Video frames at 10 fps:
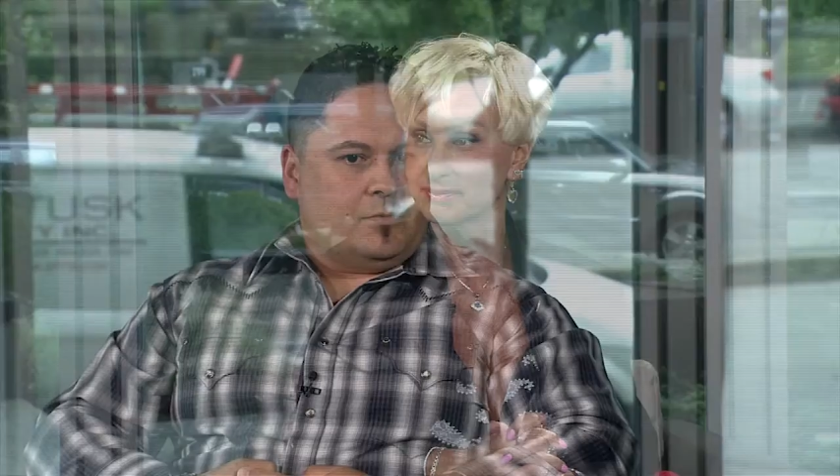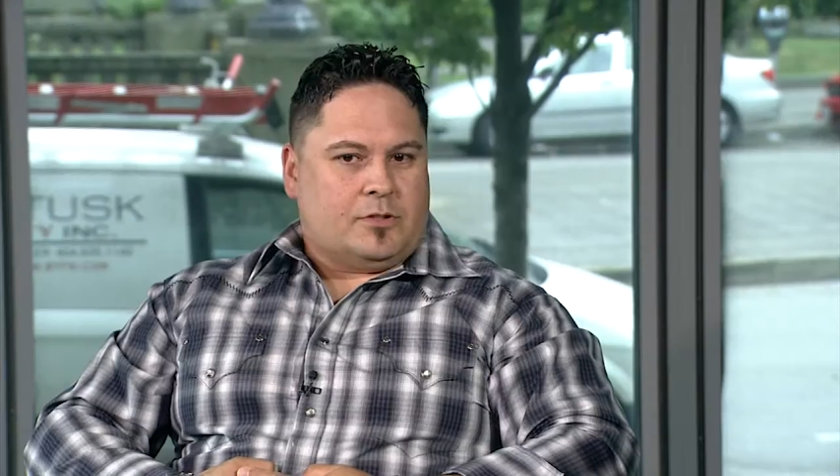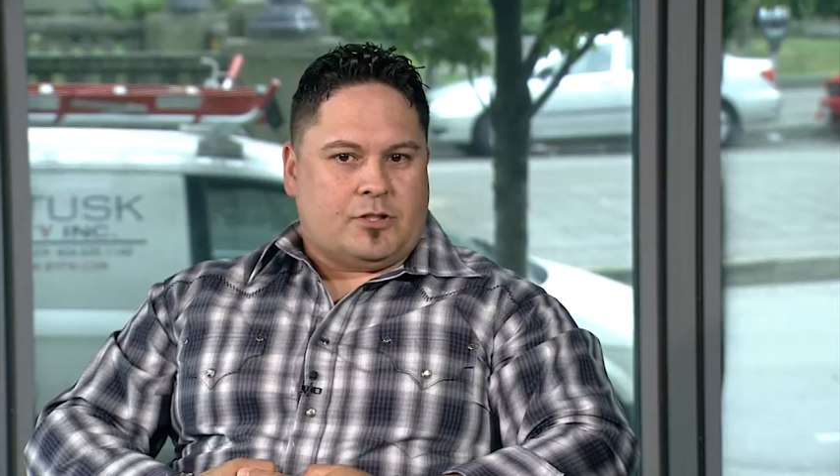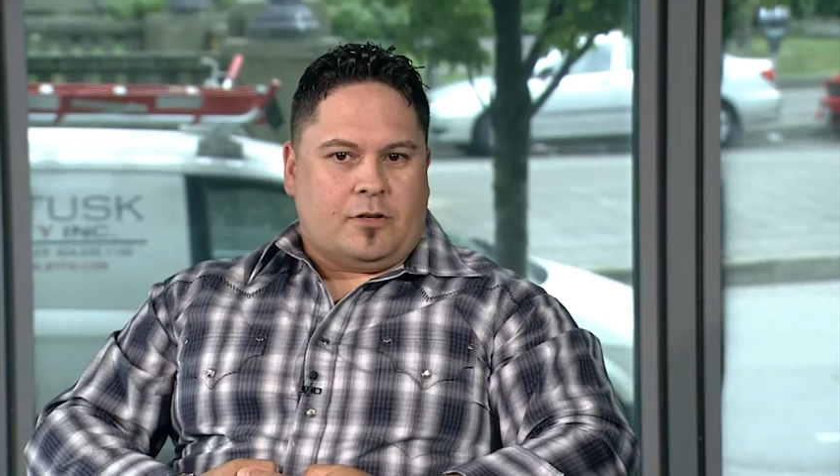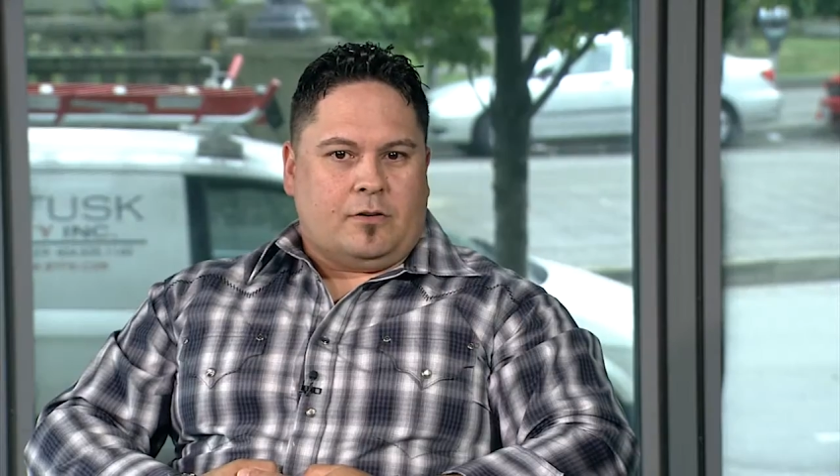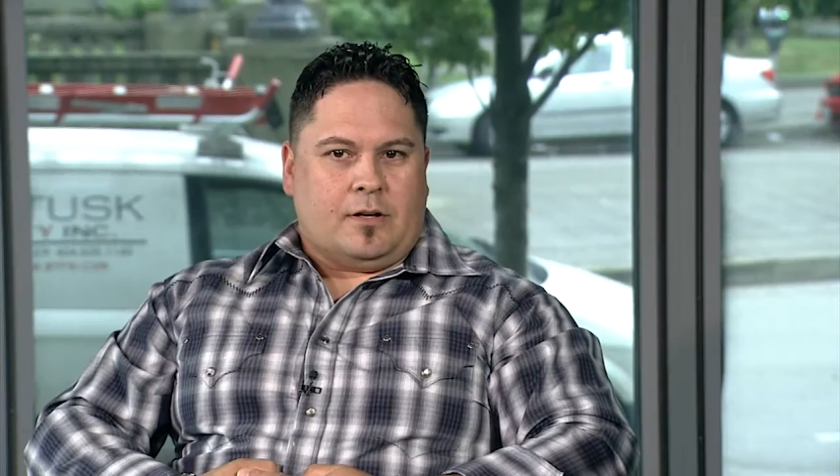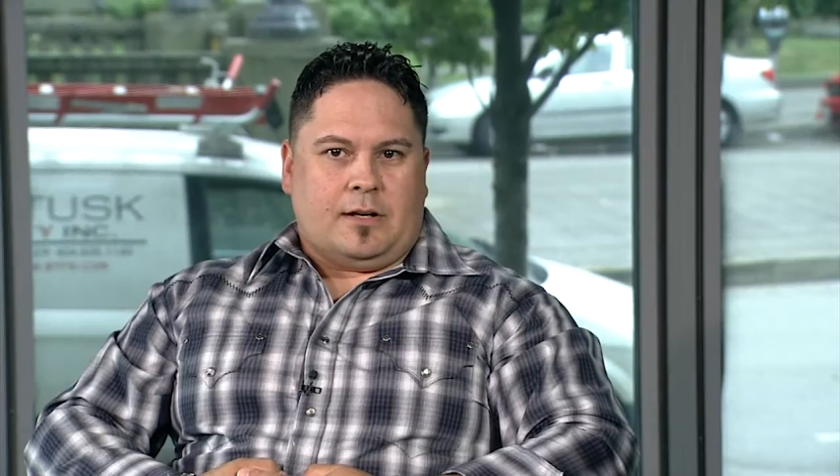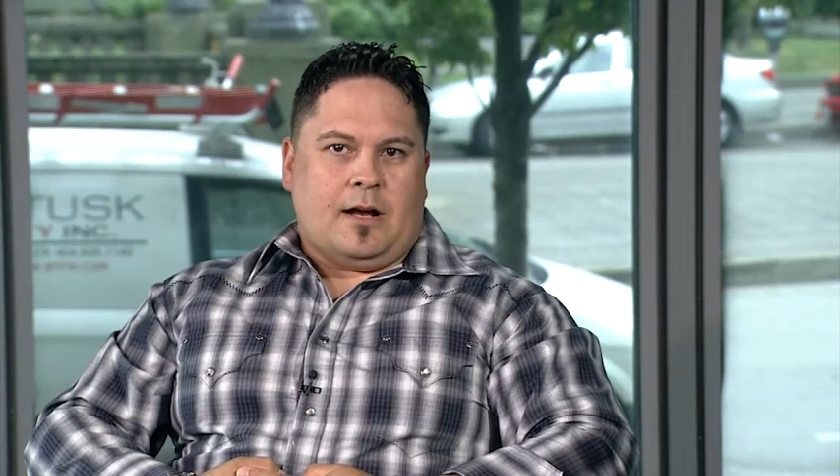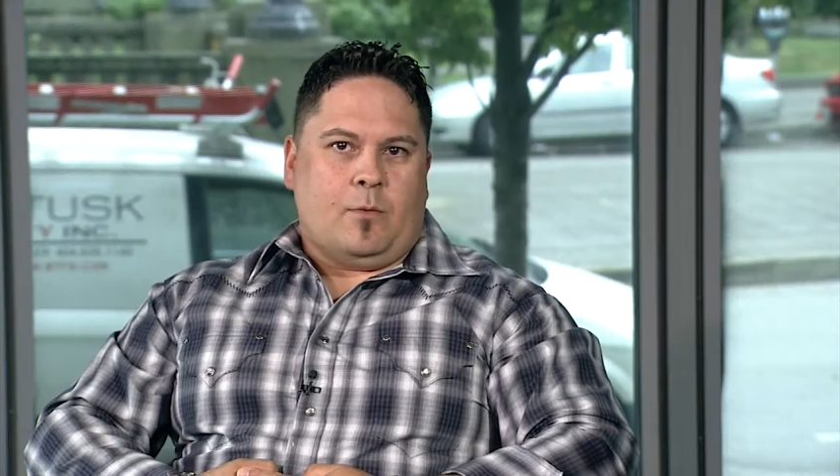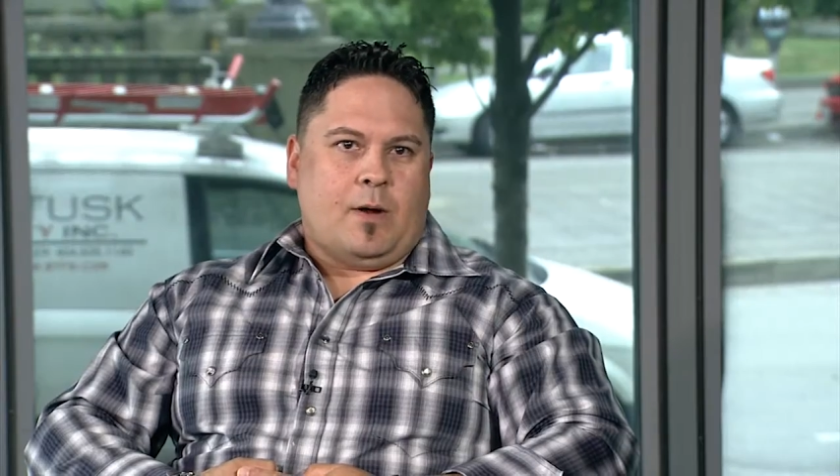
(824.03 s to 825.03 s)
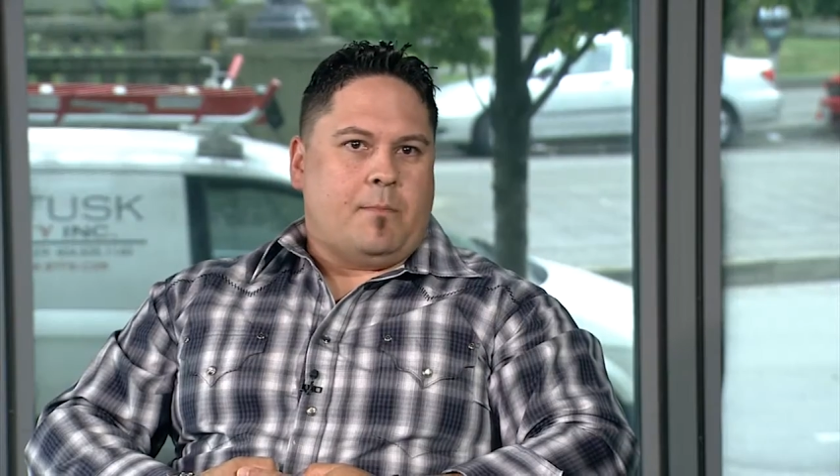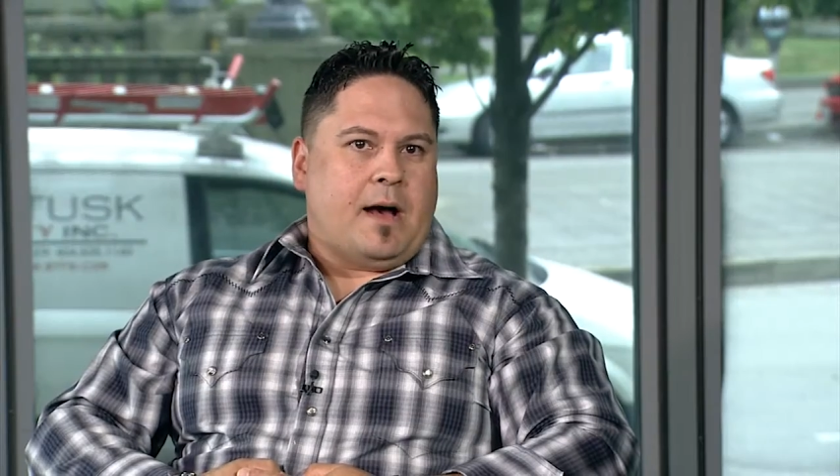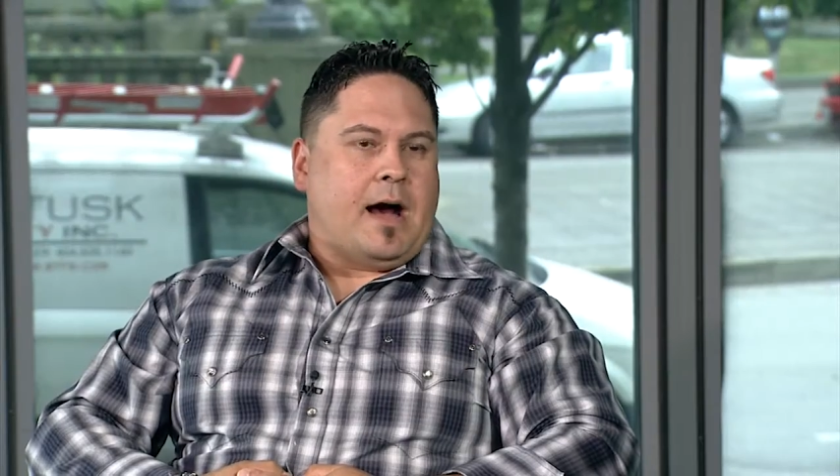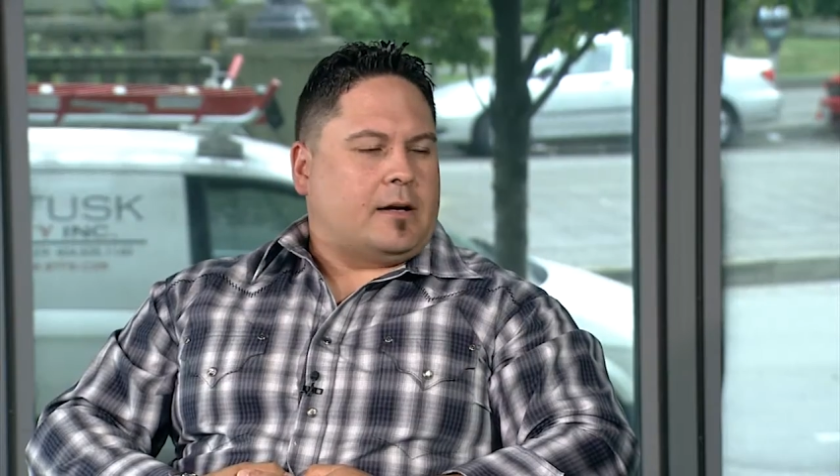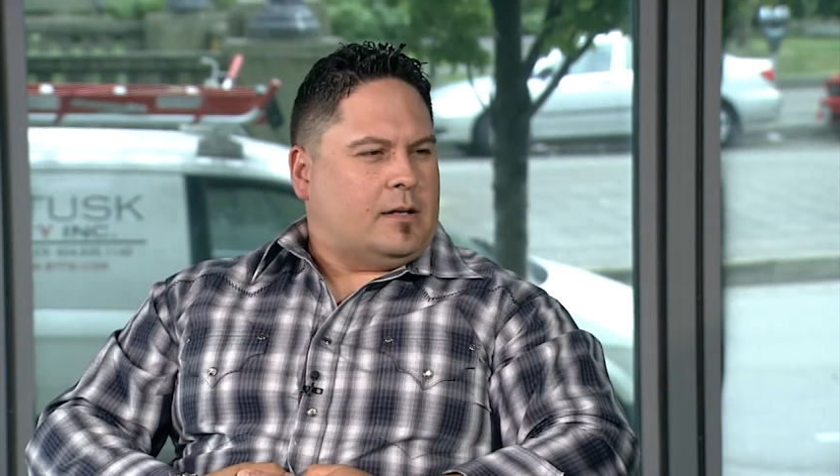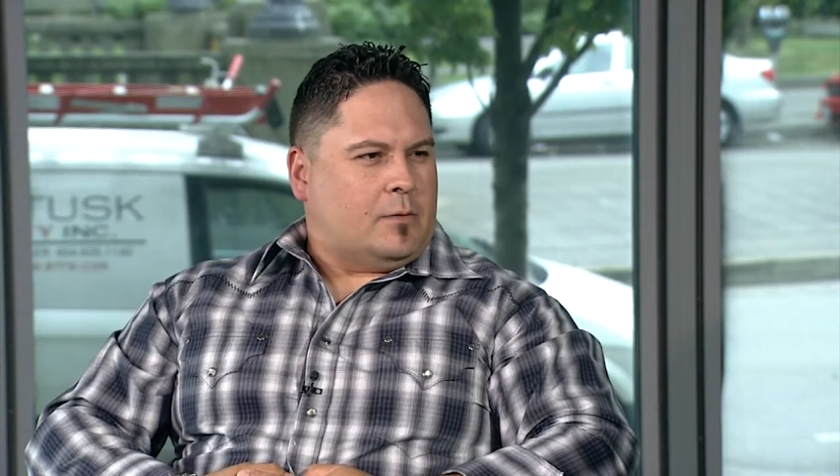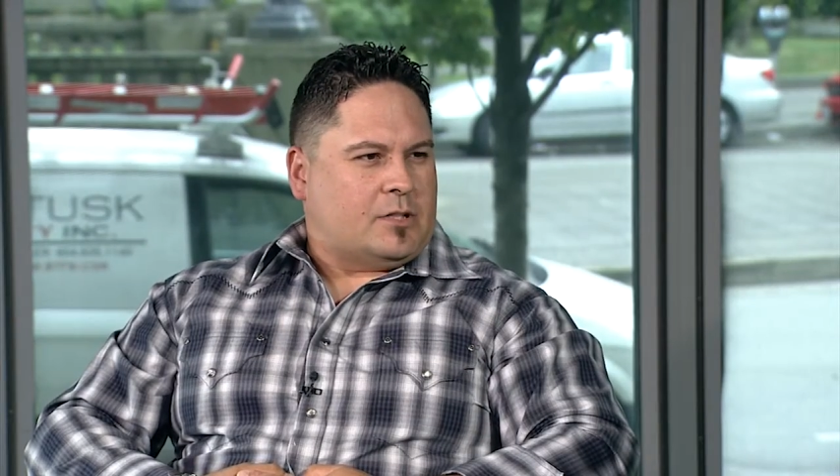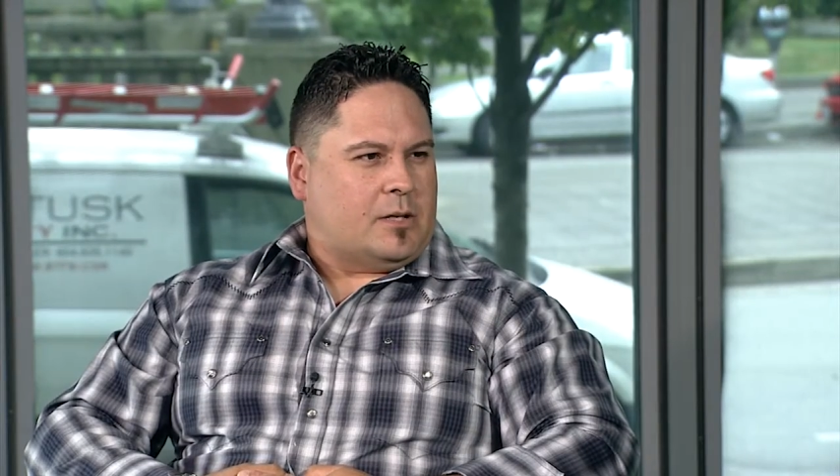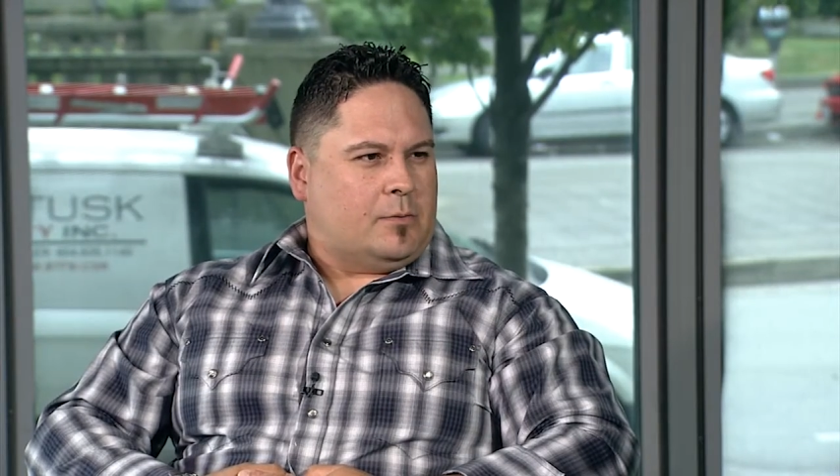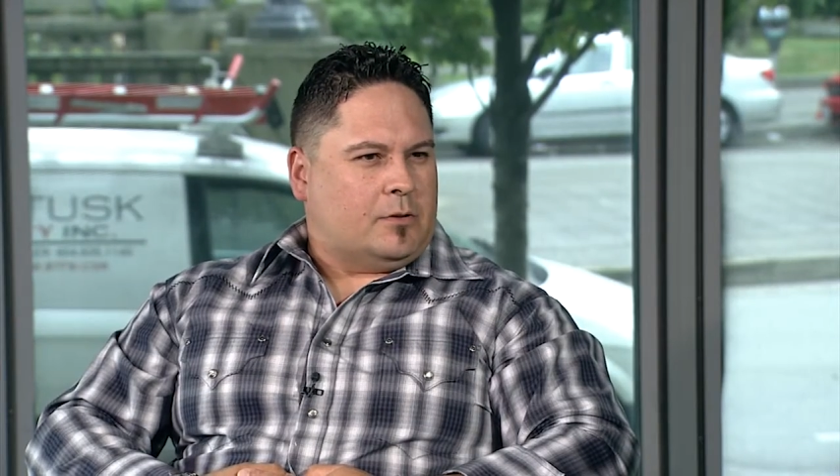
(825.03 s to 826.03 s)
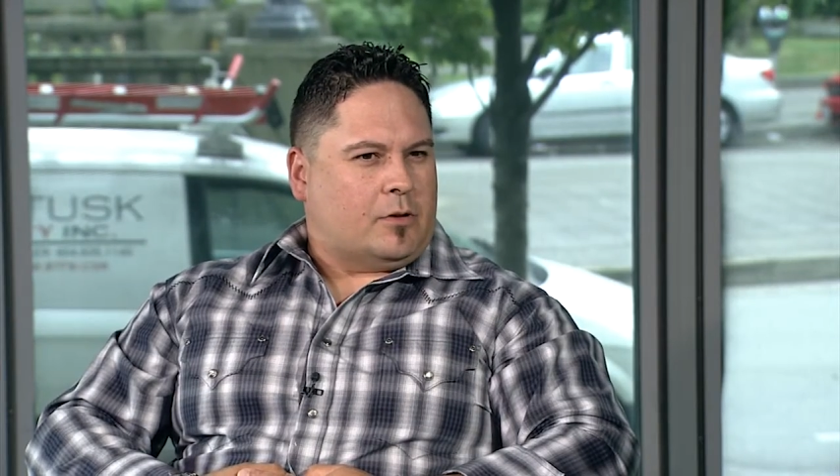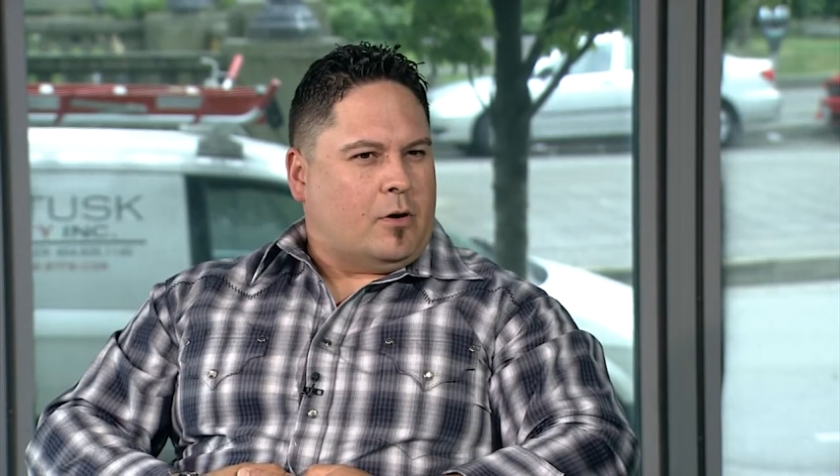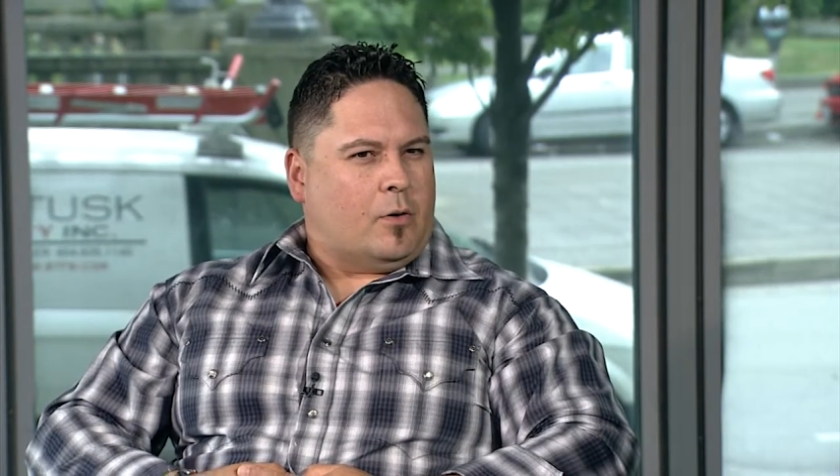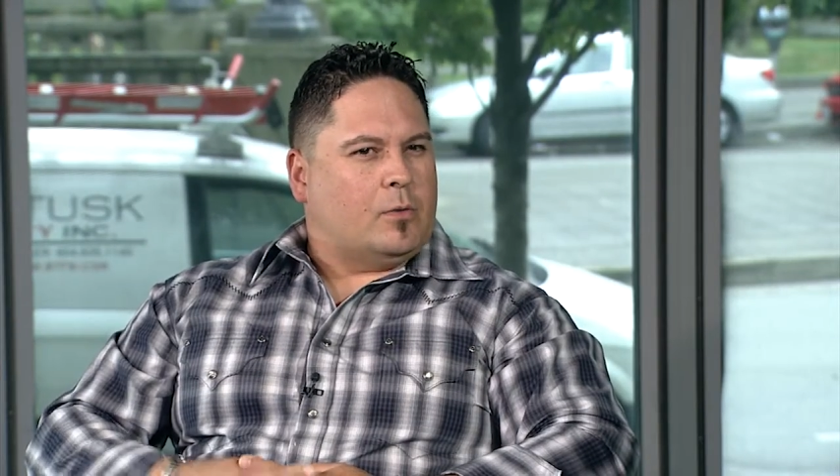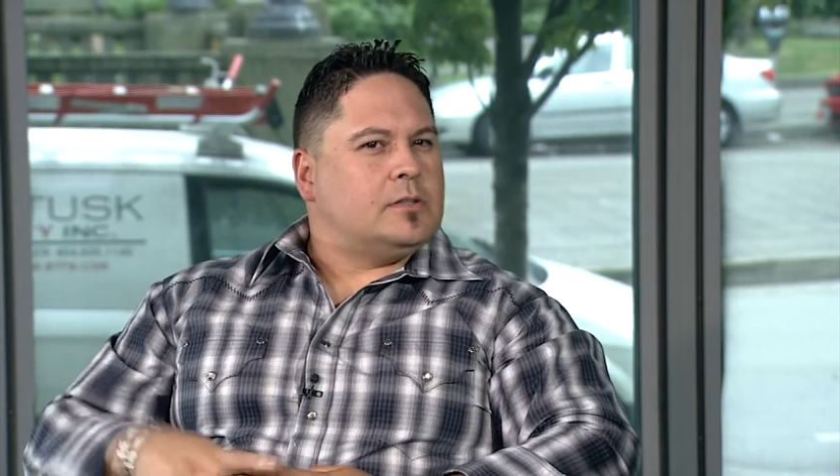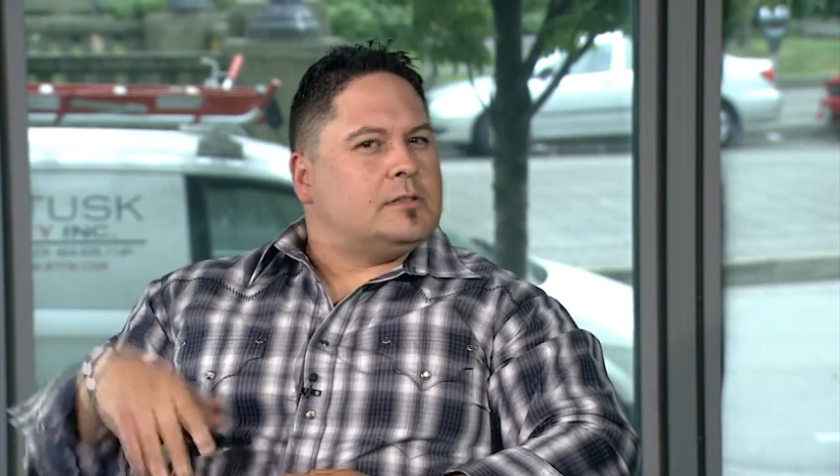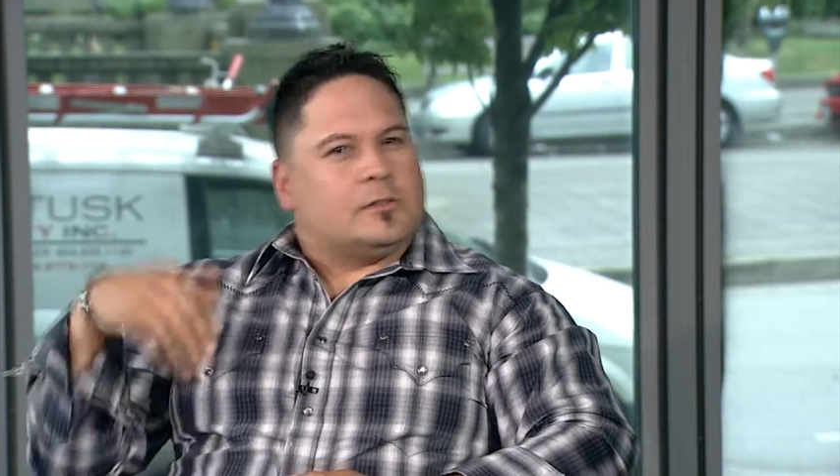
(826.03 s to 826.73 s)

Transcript: sure, I, I went back and I was able to go,